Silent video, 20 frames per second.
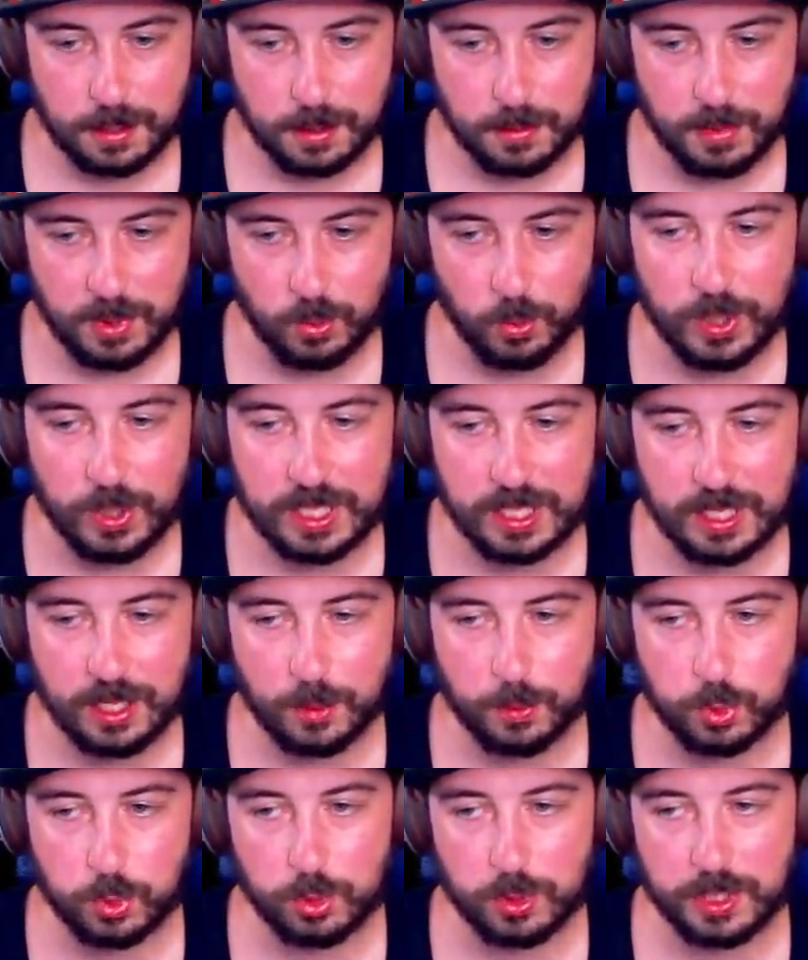But we can
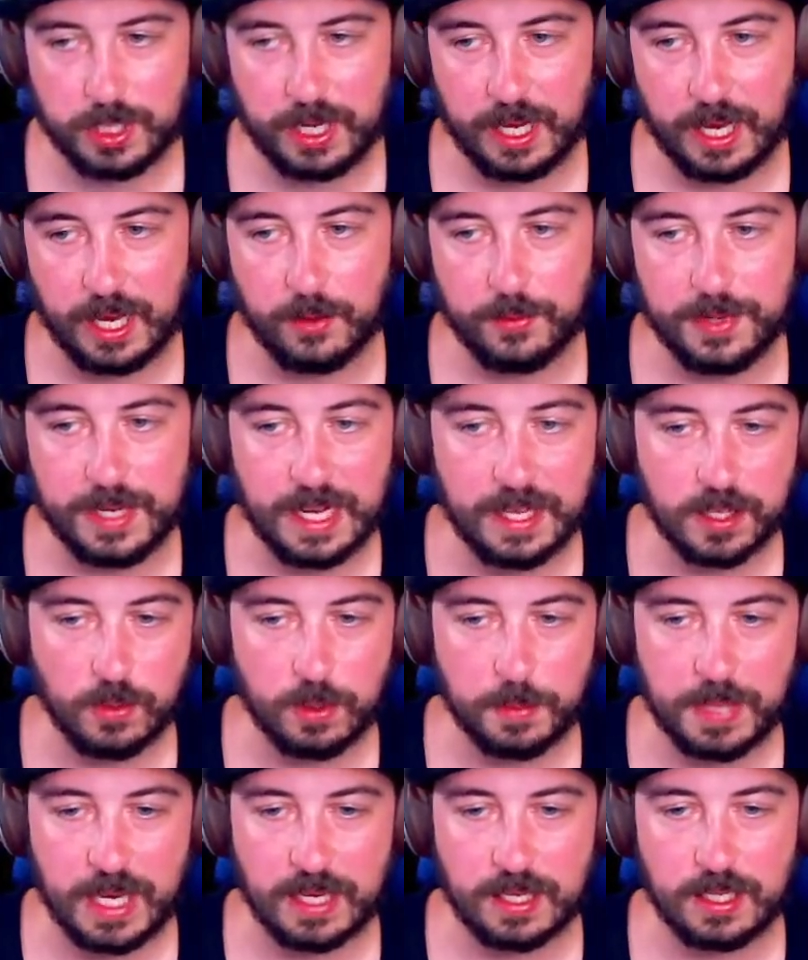help rule it out. Now that
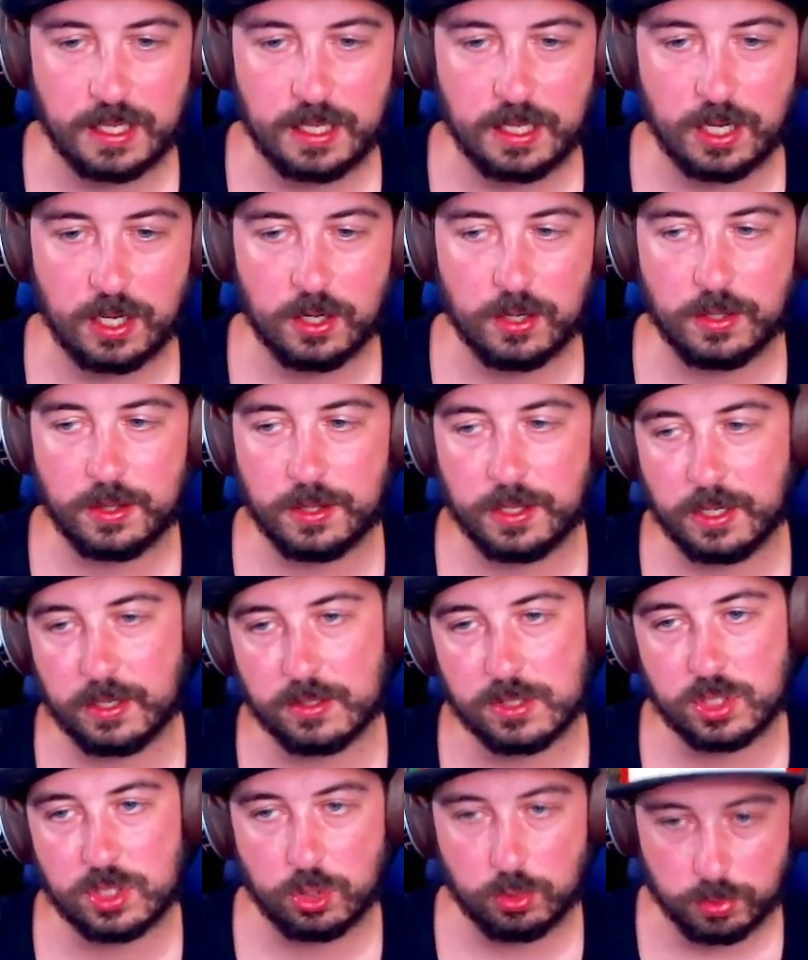we're back in here,
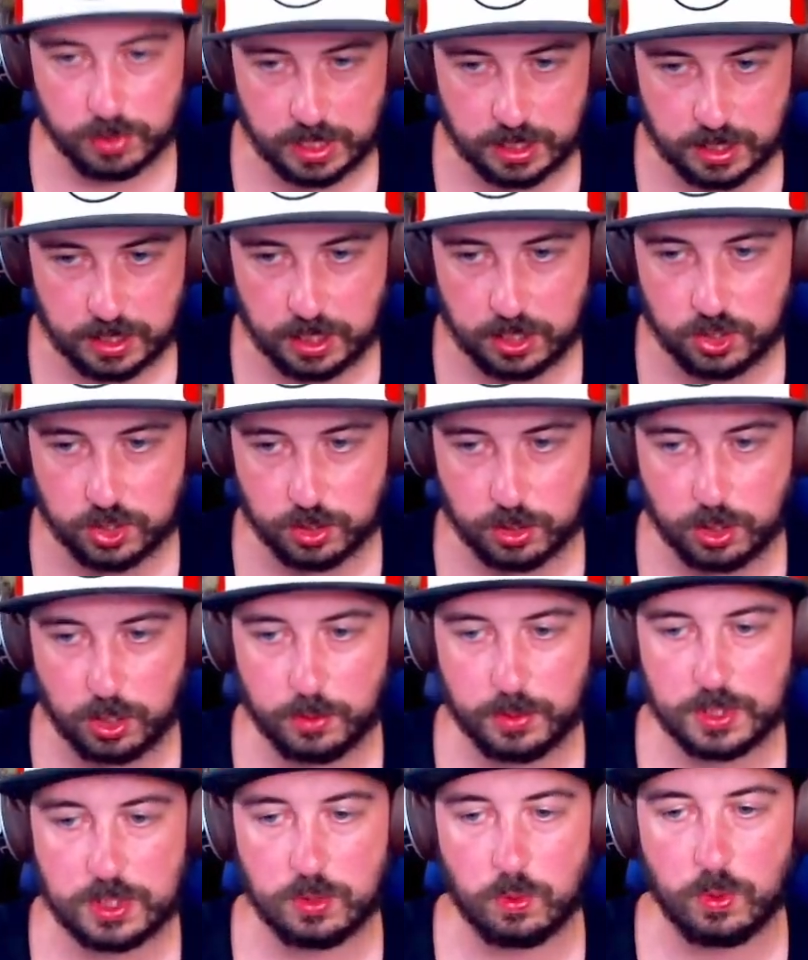there's 3 things you're
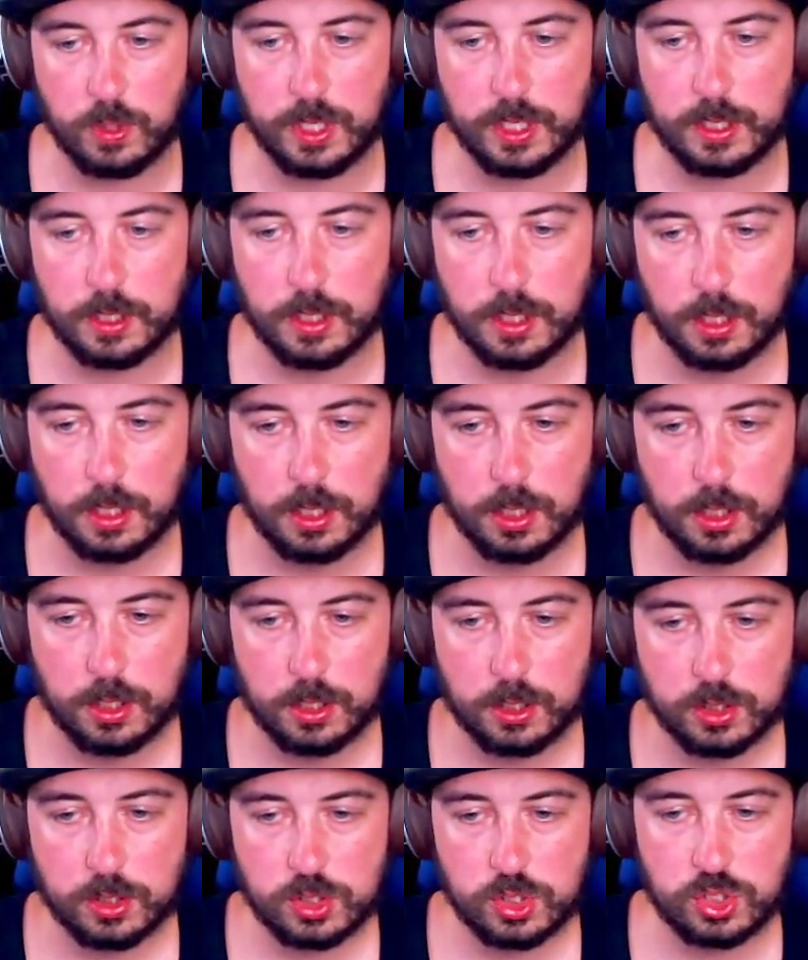going to want.
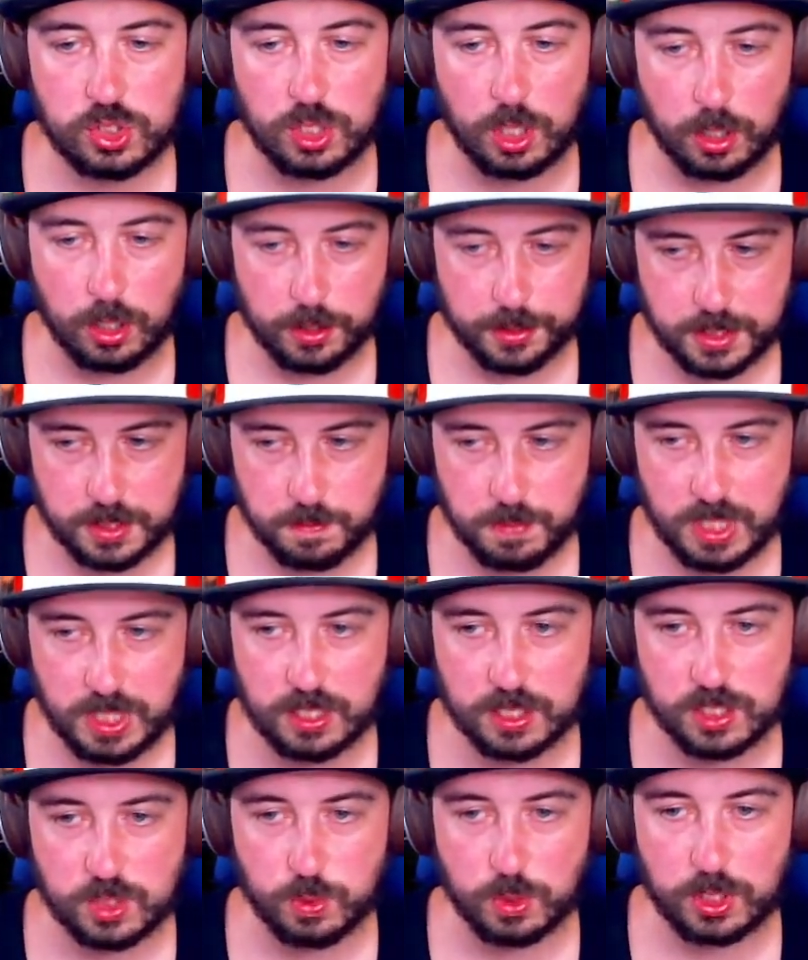Salt,
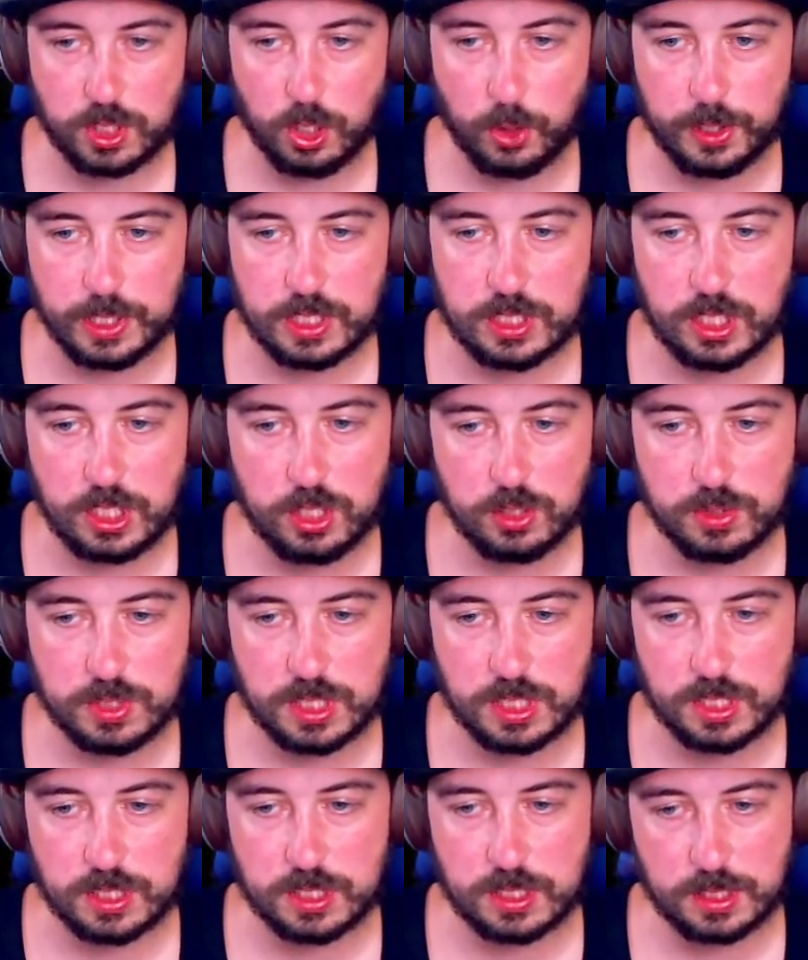because we're going to use
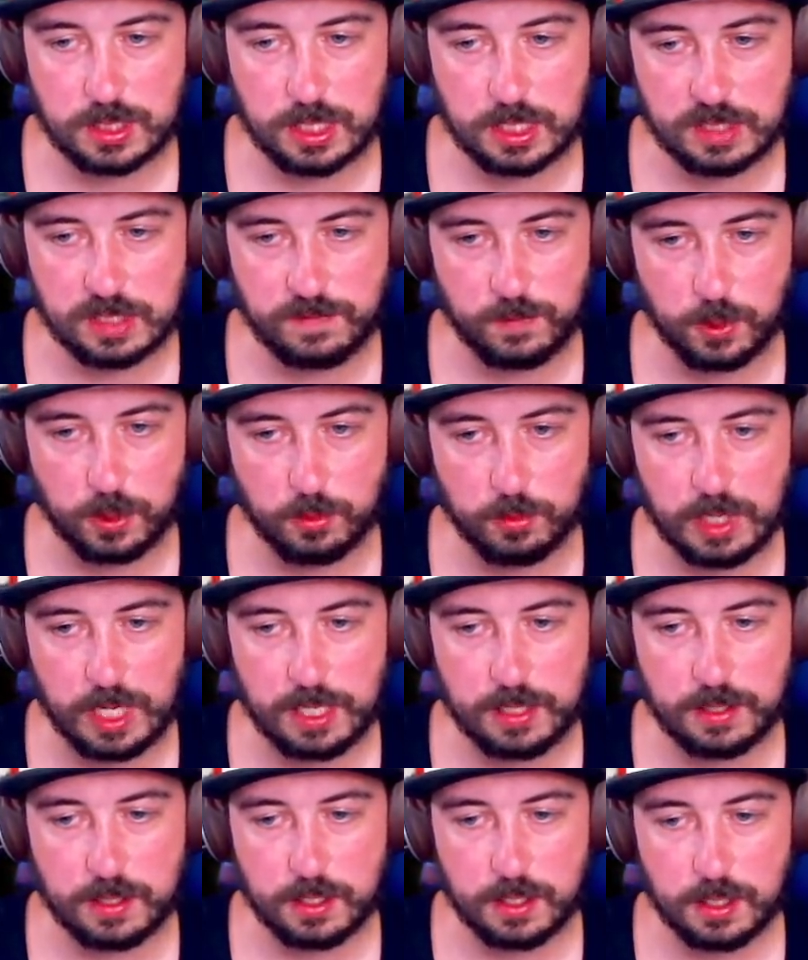this to test for a
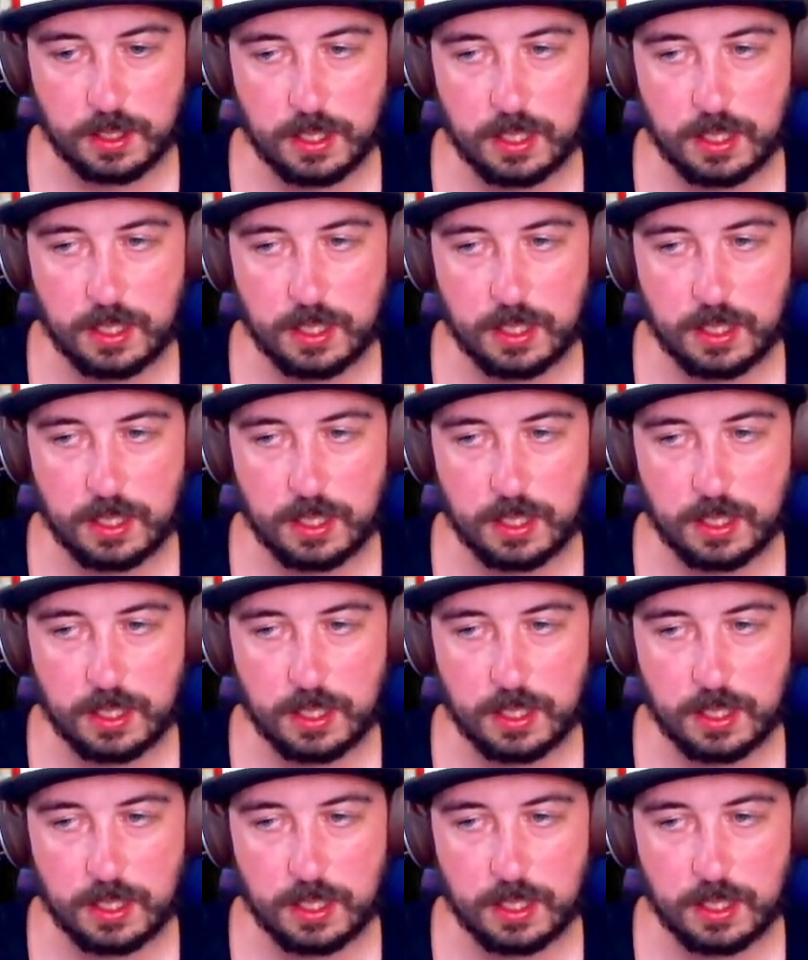wraith.